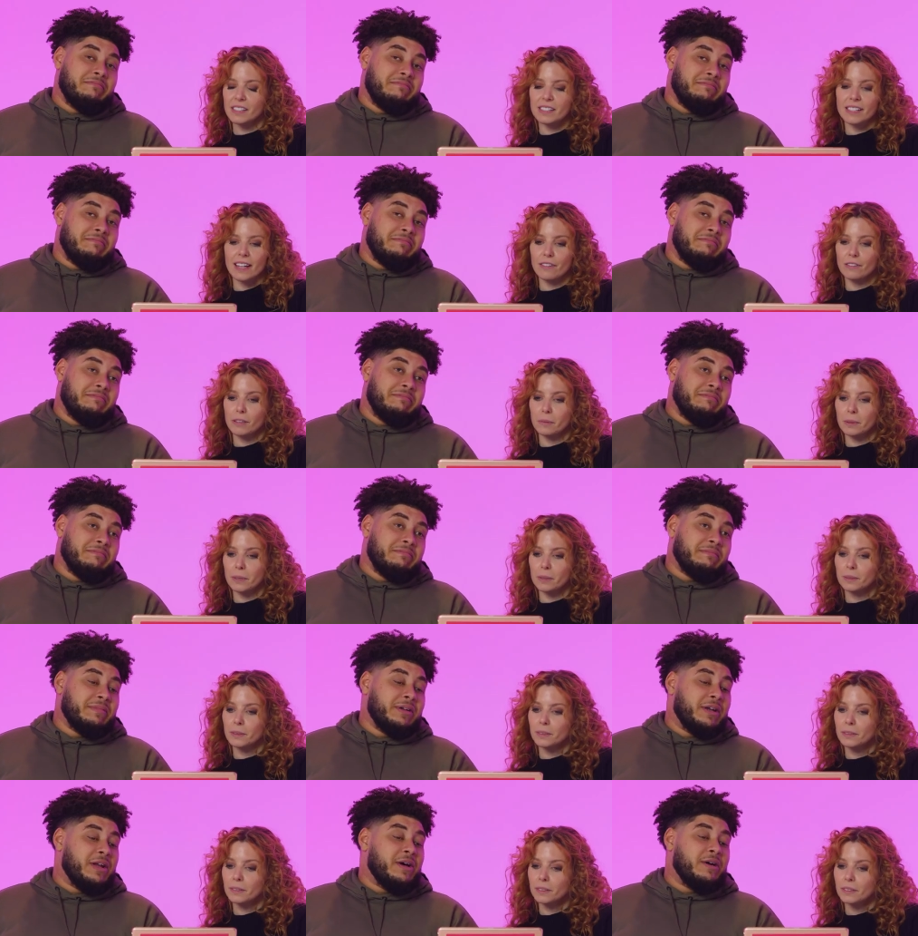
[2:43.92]
Speaker 1: It's
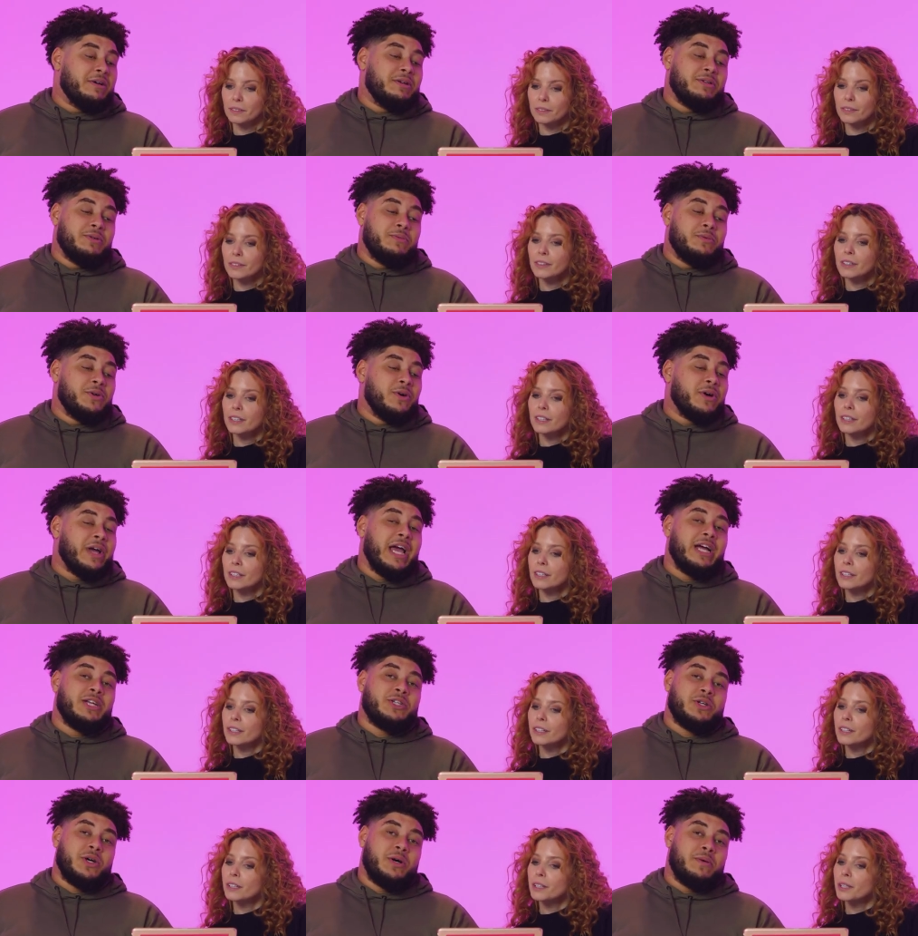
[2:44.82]
terrible.
Speaker 2: No, you will not
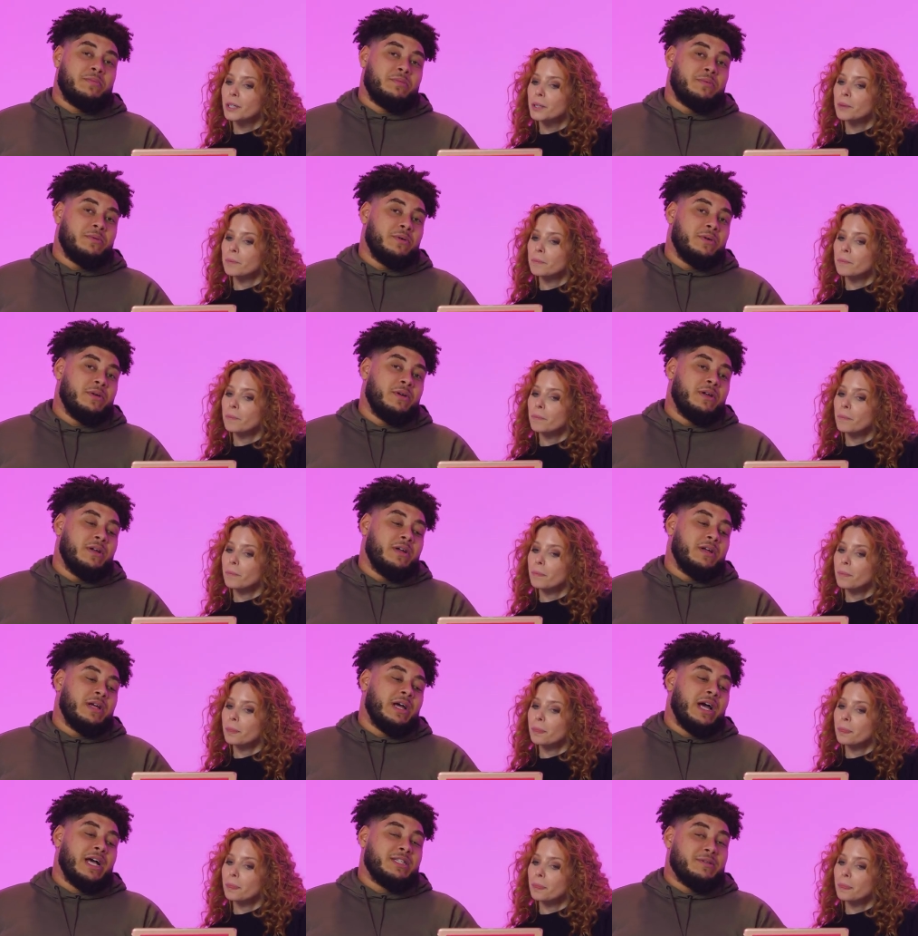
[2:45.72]
get a job
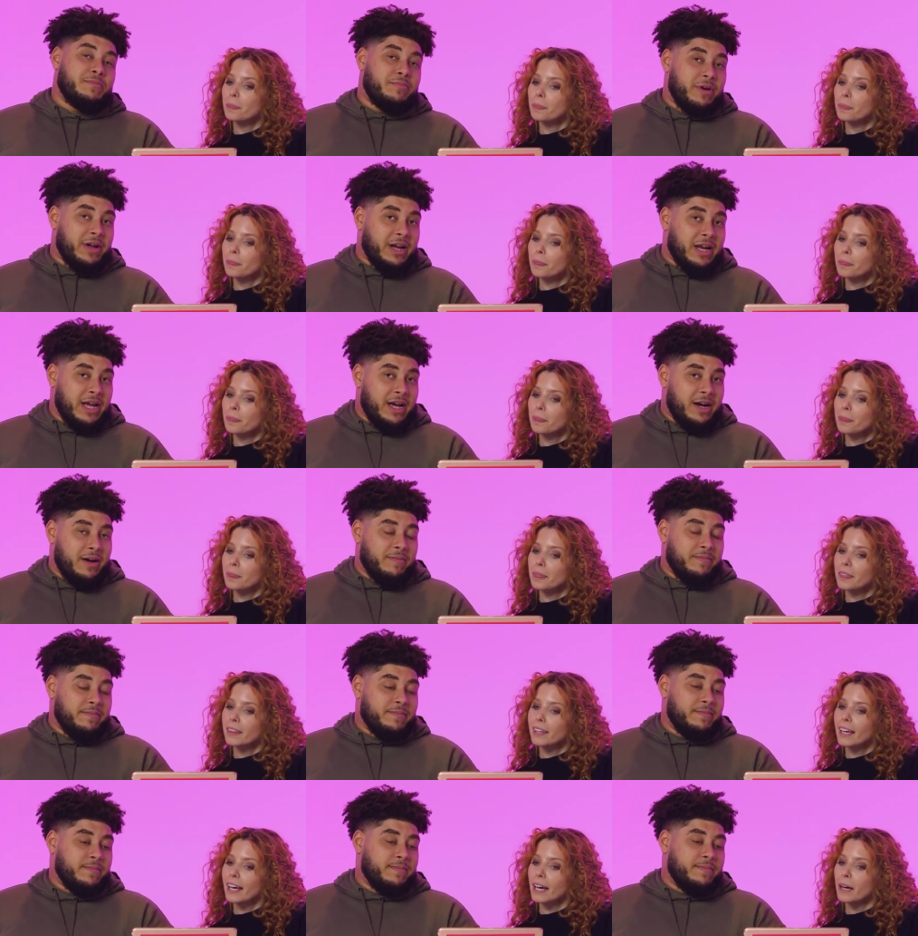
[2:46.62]
as a
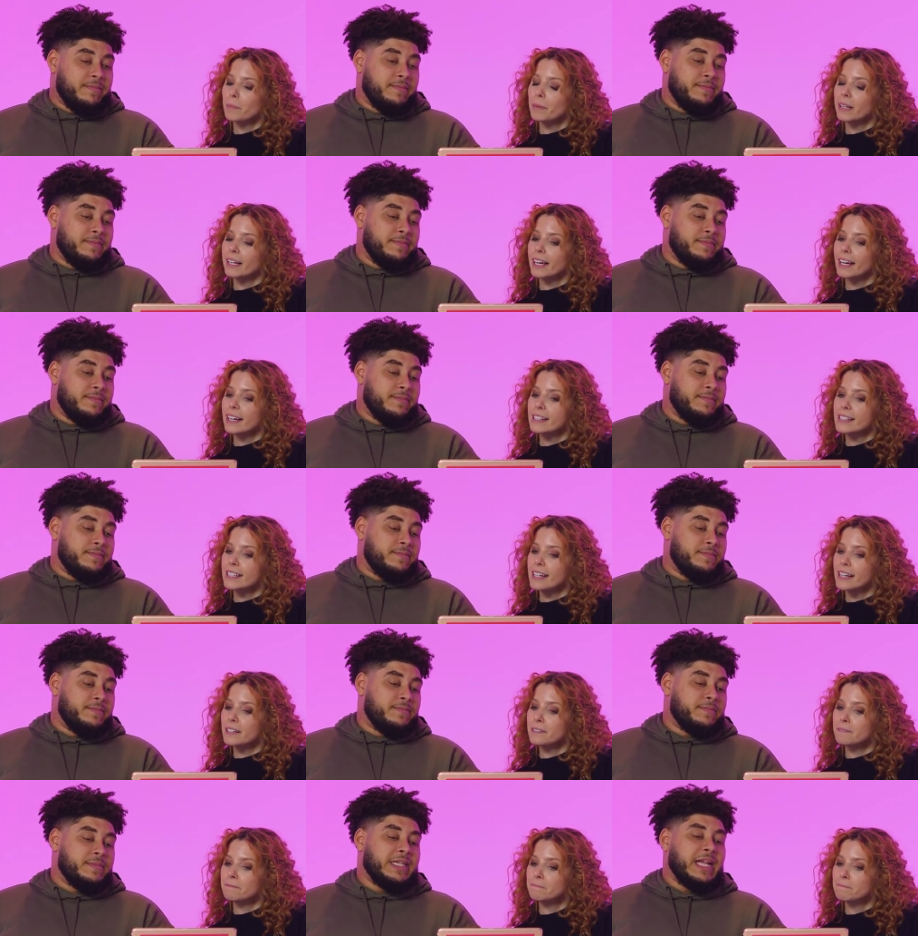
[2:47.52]
bricklayer.
Speaker 1: How many out of
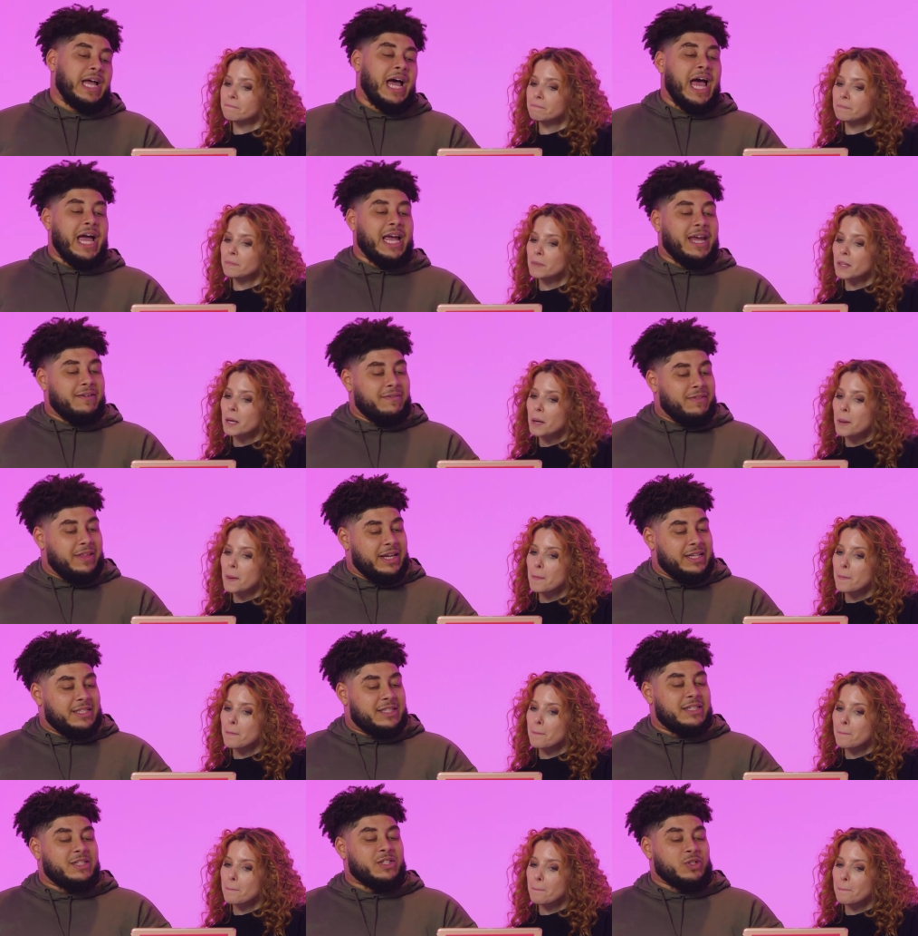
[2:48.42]
10?
Speaker 2: I give
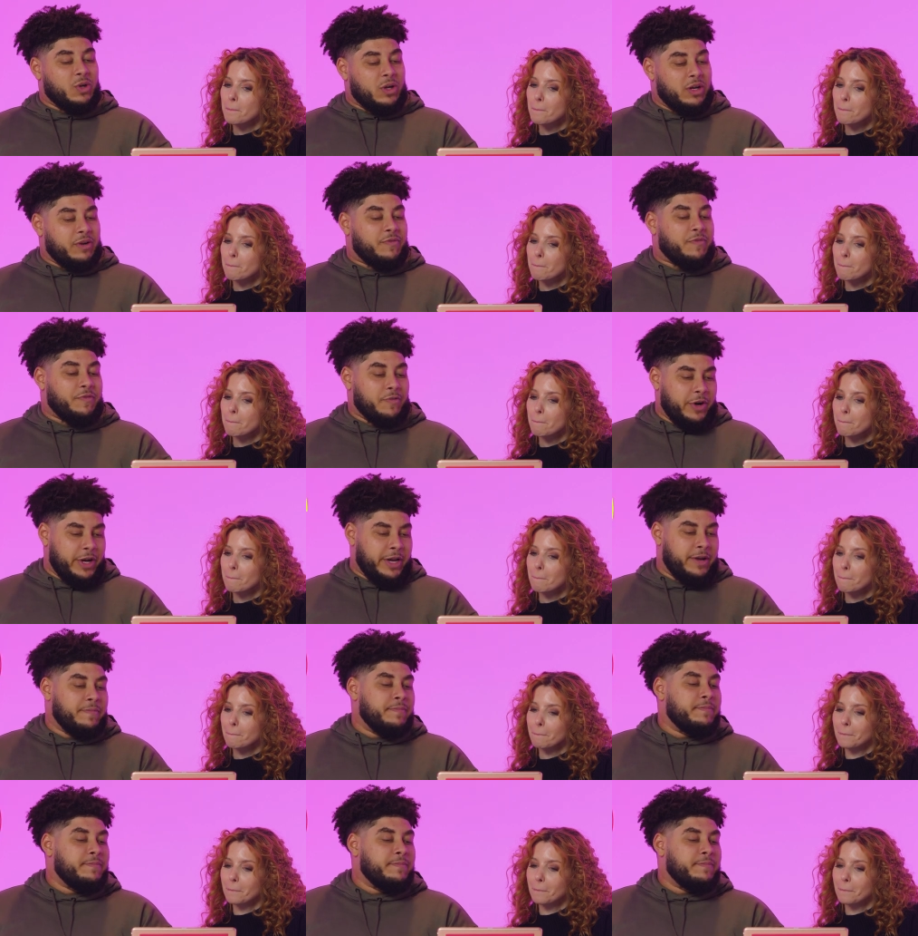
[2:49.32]
this solid three.